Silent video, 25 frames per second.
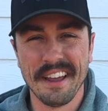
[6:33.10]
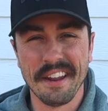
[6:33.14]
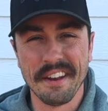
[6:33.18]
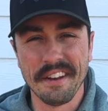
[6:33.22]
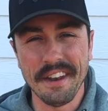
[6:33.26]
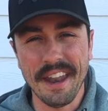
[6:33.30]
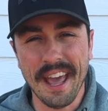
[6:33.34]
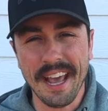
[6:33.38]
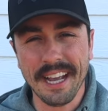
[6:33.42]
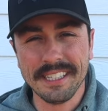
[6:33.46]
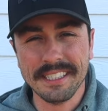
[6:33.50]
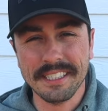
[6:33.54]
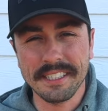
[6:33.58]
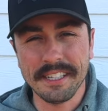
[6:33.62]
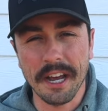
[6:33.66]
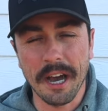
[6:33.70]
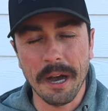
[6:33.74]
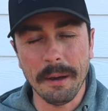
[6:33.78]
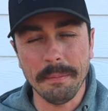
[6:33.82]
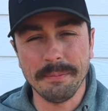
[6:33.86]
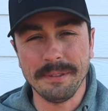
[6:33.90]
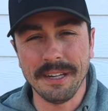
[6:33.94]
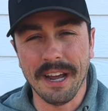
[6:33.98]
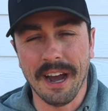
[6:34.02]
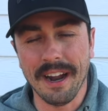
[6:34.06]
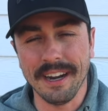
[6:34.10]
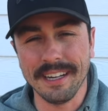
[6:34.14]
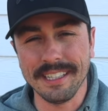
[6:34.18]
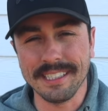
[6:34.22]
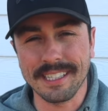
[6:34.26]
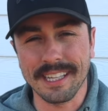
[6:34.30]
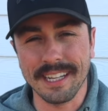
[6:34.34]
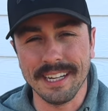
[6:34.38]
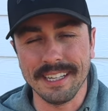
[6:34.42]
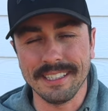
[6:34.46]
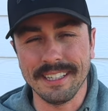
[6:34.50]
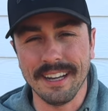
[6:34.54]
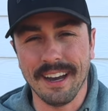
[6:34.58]
Next up, Donnie's
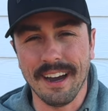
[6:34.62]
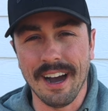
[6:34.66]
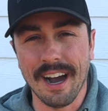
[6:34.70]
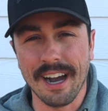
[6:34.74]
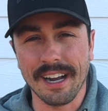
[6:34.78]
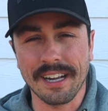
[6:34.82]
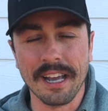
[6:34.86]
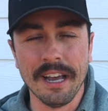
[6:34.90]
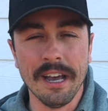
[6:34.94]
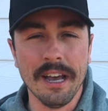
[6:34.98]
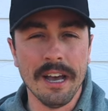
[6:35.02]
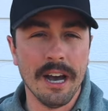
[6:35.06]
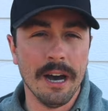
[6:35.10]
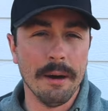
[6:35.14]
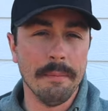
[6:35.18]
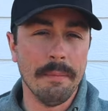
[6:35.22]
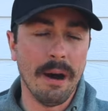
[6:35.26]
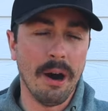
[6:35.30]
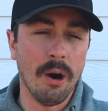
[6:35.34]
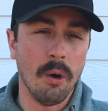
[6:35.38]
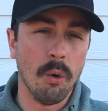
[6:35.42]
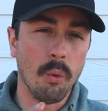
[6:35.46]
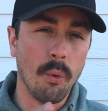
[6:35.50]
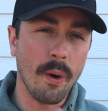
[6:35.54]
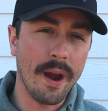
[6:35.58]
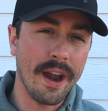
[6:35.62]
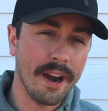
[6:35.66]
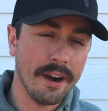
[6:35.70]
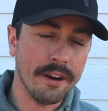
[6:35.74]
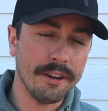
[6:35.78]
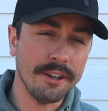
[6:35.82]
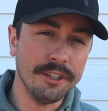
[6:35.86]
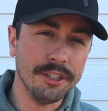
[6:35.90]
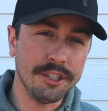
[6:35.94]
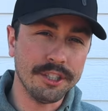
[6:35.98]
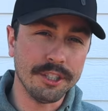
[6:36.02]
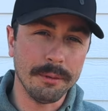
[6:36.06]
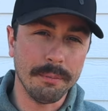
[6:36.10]
gonna talk about where
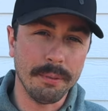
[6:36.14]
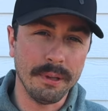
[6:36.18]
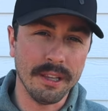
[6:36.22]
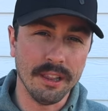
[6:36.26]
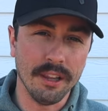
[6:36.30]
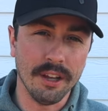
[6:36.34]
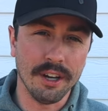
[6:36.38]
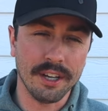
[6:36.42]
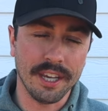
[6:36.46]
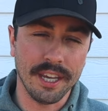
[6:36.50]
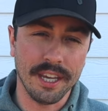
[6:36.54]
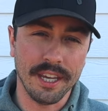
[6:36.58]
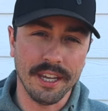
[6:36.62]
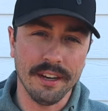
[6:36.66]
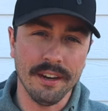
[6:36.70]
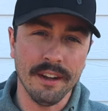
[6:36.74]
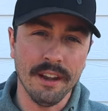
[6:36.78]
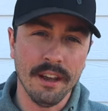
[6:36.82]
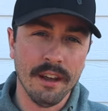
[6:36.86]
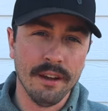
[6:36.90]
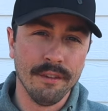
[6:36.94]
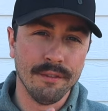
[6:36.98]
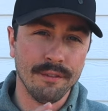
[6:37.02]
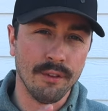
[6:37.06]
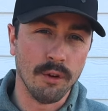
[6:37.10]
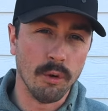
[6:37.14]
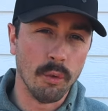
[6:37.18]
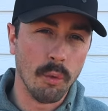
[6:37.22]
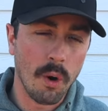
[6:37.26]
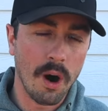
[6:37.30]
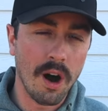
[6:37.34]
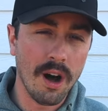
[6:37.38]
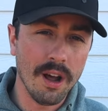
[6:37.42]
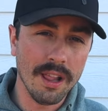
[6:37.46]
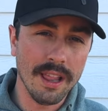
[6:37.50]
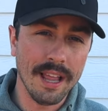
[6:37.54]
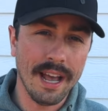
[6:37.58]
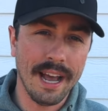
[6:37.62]
you should be looking for
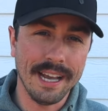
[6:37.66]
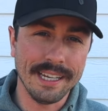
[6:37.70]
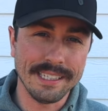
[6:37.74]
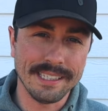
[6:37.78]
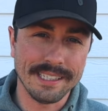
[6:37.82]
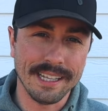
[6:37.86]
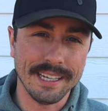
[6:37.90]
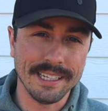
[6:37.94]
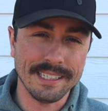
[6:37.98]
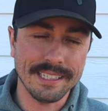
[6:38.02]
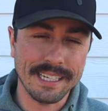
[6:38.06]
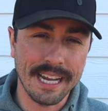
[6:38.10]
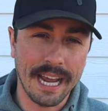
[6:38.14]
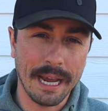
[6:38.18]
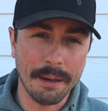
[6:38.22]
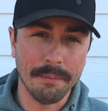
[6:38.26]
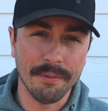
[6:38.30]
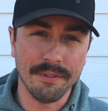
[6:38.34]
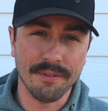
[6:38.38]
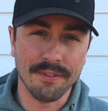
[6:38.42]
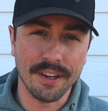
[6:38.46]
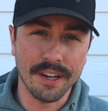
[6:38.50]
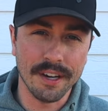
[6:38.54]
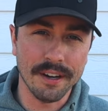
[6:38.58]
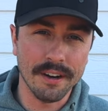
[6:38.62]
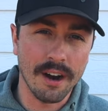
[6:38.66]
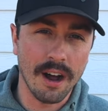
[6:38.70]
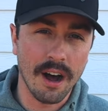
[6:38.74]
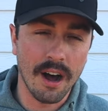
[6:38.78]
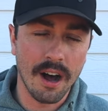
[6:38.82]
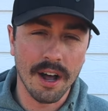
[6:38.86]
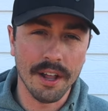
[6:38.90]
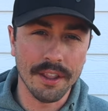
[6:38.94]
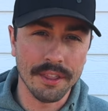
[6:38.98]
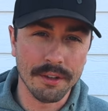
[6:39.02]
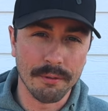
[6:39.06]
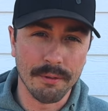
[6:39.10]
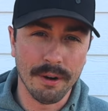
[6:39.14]
walleyes this time of year
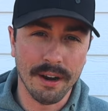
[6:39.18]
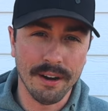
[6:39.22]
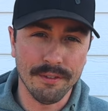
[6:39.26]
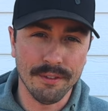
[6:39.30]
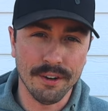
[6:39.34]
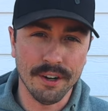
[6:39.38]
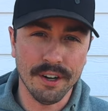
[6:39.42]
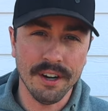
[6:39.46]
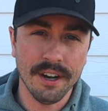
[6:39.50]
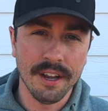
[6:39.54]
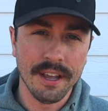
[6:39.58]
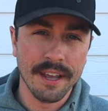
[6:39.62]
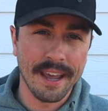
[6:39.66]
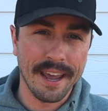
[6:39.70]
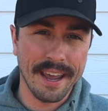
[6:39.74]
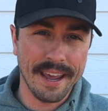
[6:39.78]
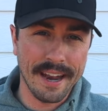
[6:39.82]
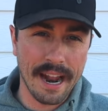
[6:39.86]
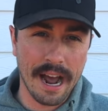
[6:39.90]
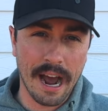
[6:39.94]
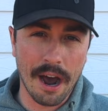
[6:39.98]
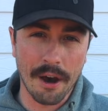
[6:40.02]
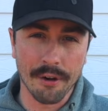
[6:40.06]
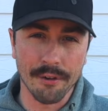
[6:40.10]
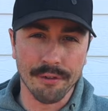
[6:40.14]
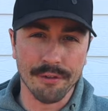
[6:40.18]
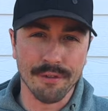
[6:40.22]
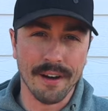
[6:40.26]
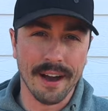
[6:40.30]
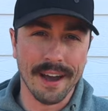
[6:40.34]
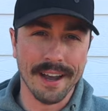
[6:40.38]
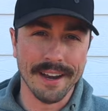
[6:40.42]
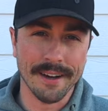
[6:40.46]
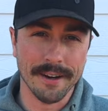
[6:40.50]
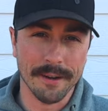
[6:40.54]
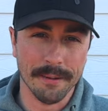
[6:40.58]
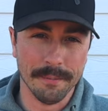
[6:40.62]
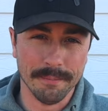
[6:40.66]
on the river and how to
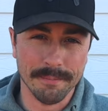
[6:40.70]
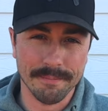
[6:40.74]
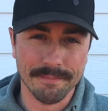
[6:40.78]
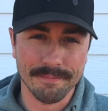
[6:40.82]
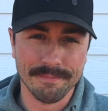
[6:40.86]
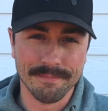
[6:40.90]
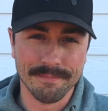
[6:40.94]
find them.